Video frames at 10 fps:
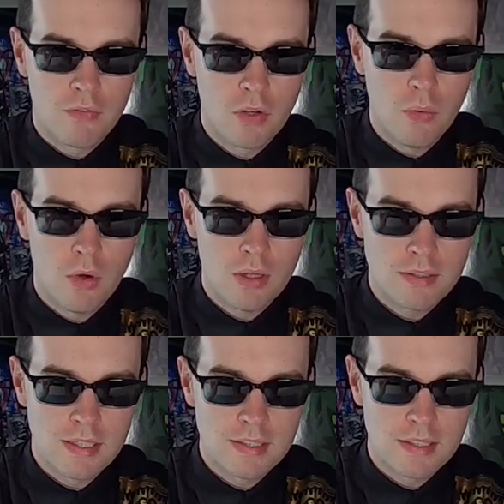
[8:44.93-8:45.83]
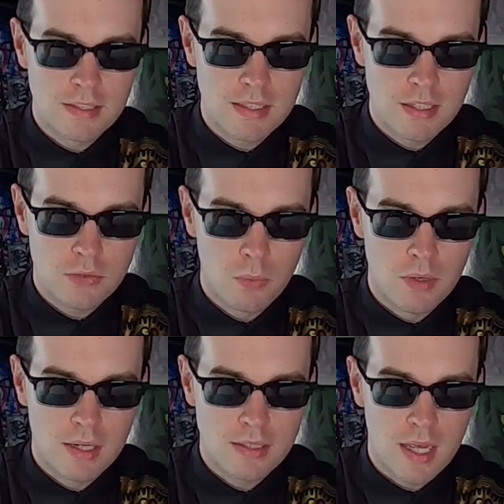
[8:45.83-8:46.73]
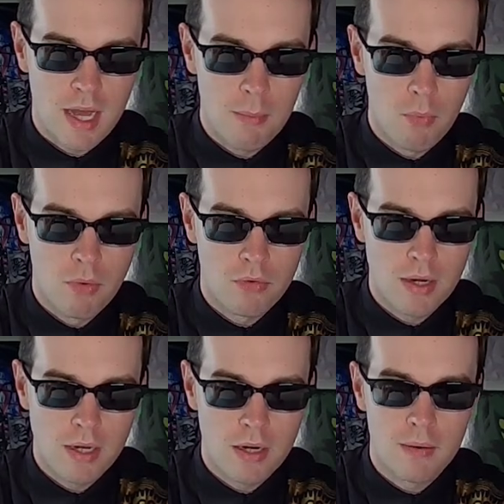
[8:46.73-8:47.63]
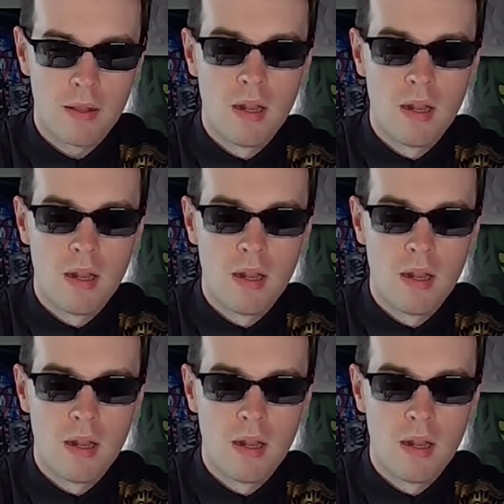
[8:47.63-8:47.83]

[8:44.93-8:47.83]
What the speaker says: 2 hall sensing sticks, one on top, one right here.